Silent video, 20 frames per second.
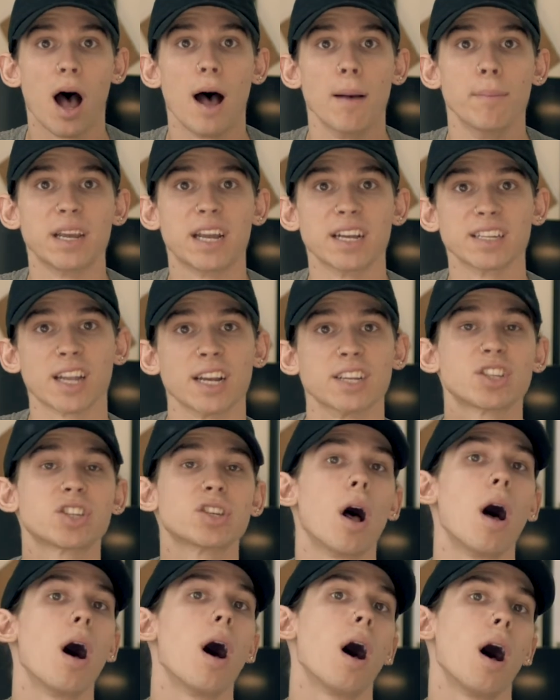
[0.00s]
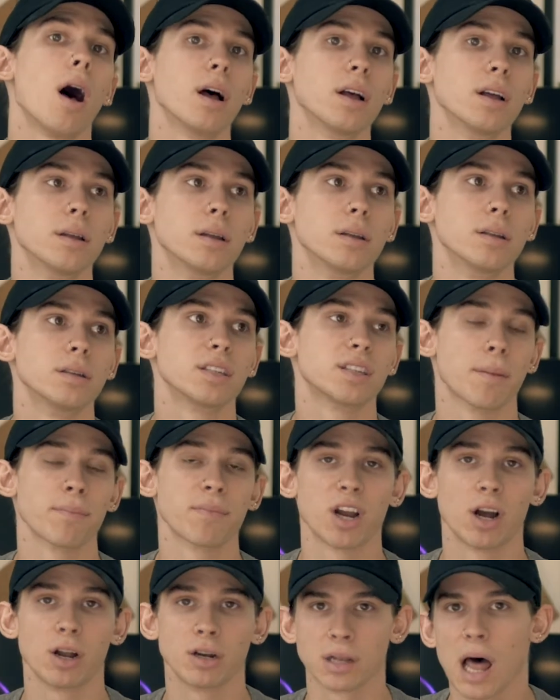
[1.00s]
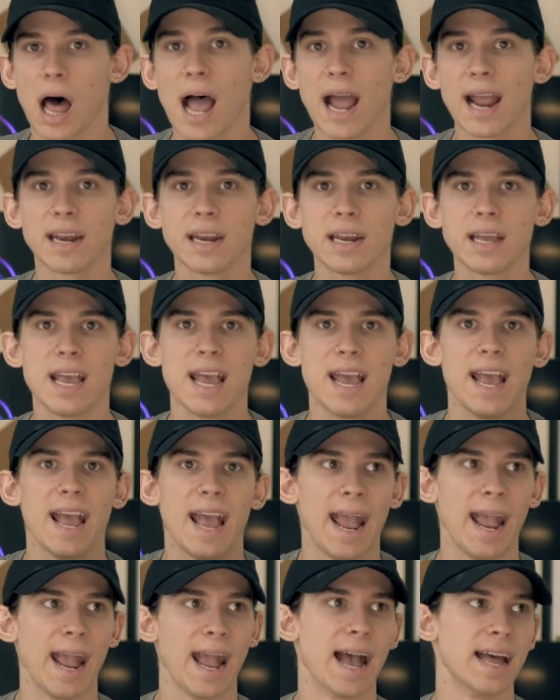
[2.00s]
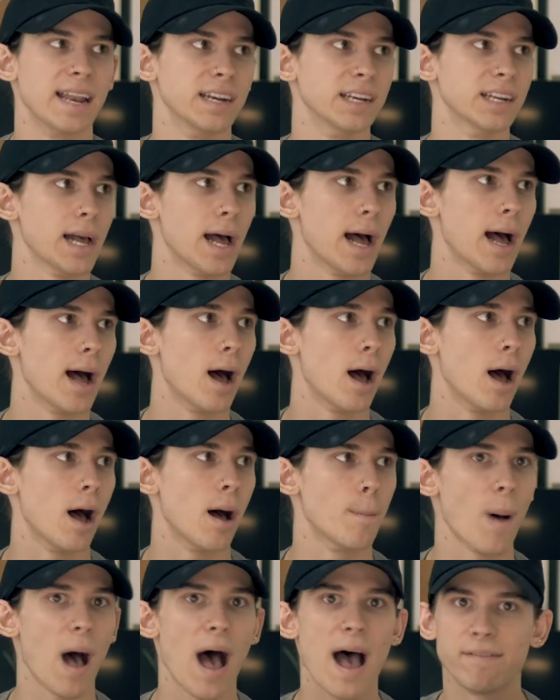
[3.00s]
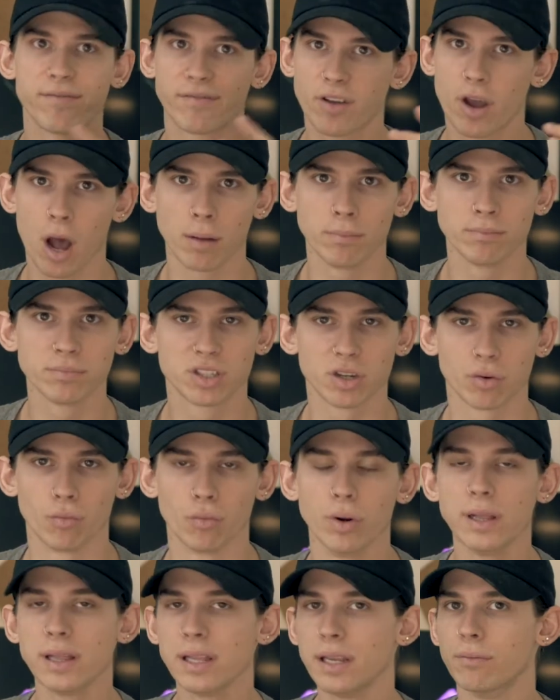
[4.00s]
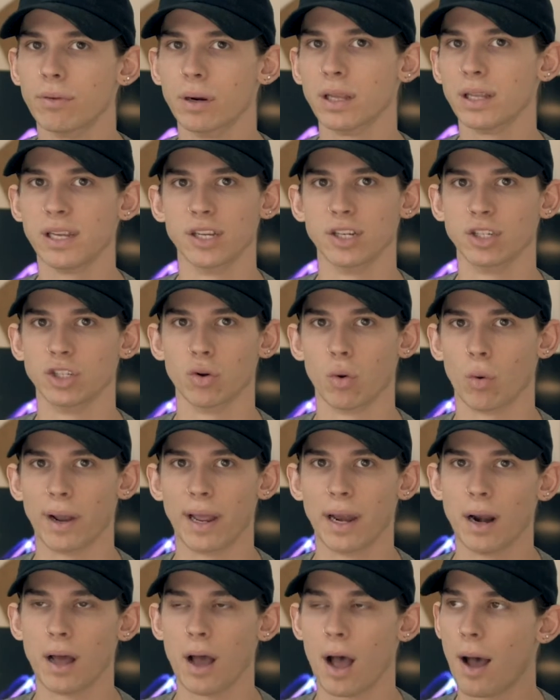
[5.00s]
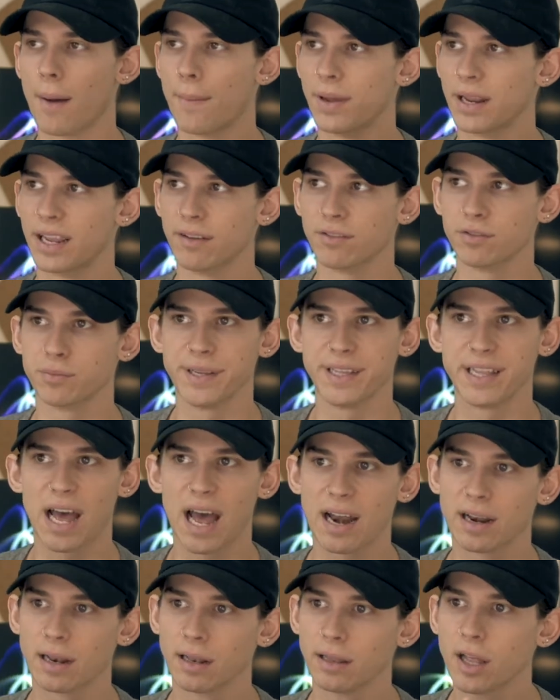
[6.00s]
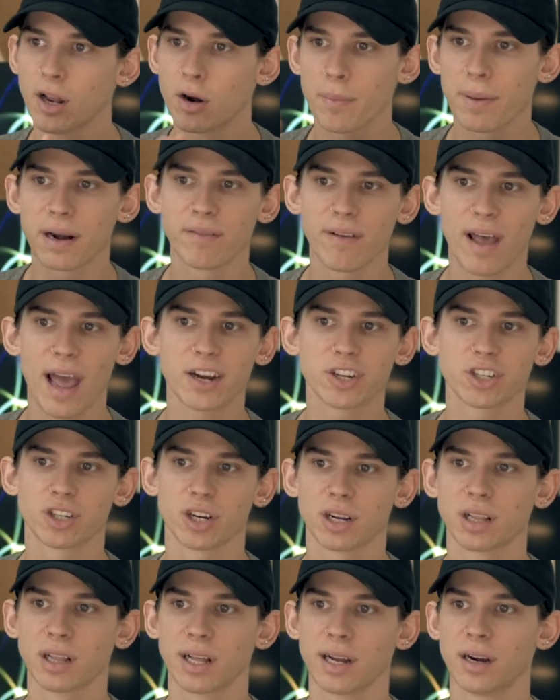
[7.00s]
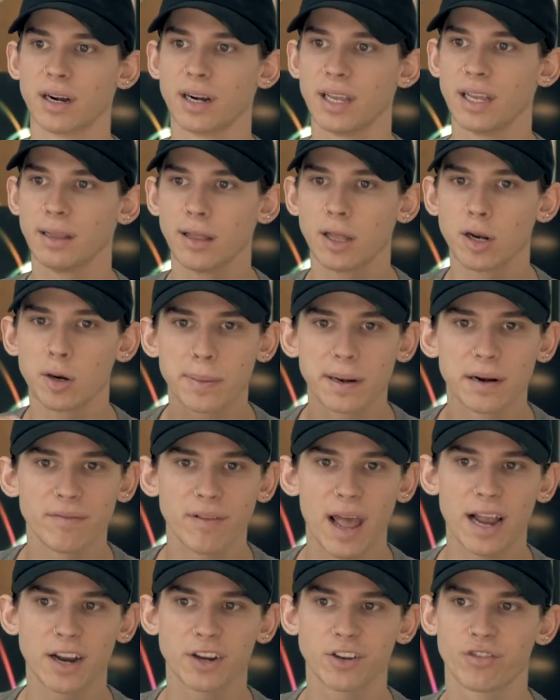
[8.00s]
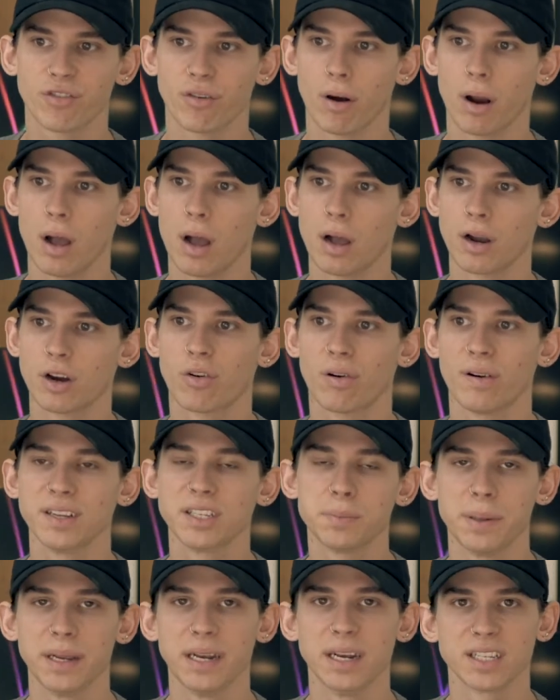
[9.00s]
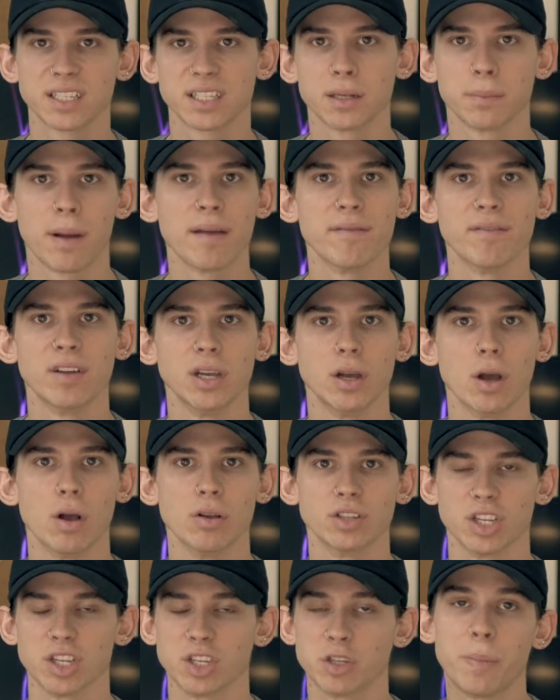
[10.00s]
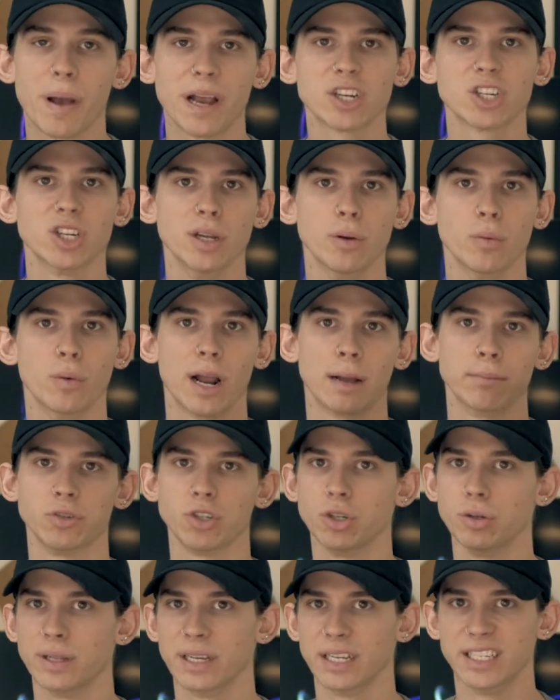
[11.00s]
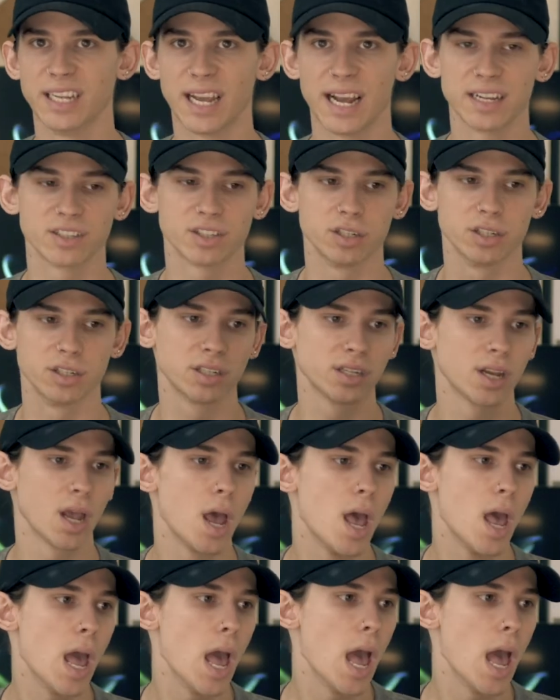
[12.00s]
because I saw something online, and I've come to really enjoy it. It gives me that little bit of extra clarity, a little bit of extra crispiness to my videos, especially when I'm shooting dancers.